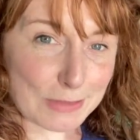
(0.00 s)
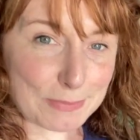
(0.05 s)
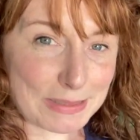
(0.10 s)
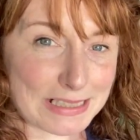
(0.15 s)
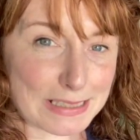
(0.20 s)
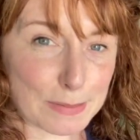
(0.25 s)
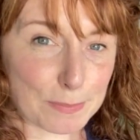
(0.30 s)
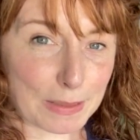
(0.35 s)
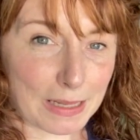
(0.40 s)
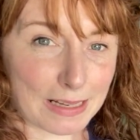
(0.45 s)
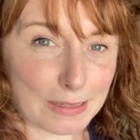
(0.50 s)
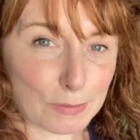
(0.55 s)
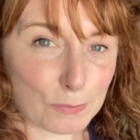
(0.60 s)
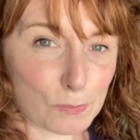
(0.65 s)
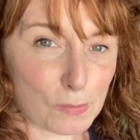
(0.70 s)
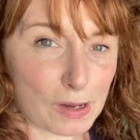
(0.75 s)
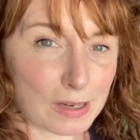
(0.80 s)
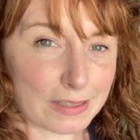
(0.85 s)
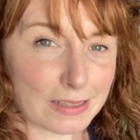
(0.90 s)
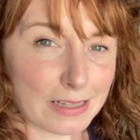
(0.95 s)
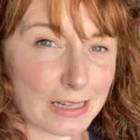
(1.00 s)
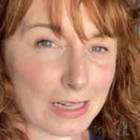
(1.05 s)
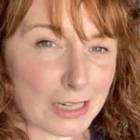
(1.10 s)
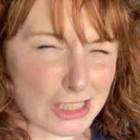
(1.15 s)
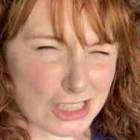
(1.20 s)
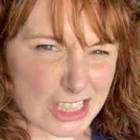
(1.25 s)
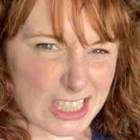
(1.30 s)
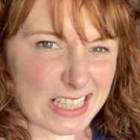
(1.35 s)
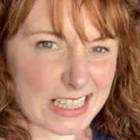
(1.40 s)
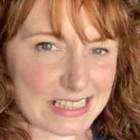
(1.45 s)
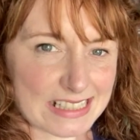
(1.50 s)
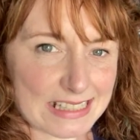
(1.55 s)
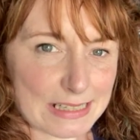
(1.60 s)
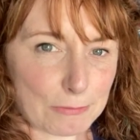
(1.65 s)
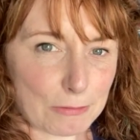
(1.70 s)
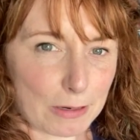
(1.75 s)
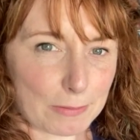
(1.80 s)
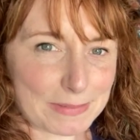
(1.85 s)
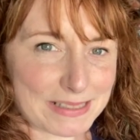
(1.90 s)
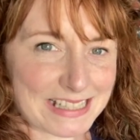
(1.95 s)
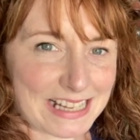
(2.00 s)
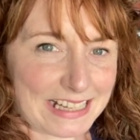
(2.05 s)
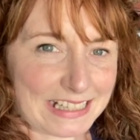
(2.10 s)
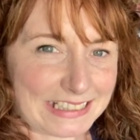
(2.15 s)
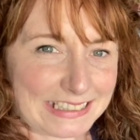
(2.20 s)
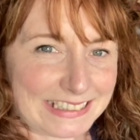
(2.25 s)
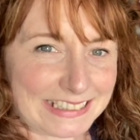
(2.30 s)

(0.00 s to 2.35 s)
into black and white so you can see what I'm saying.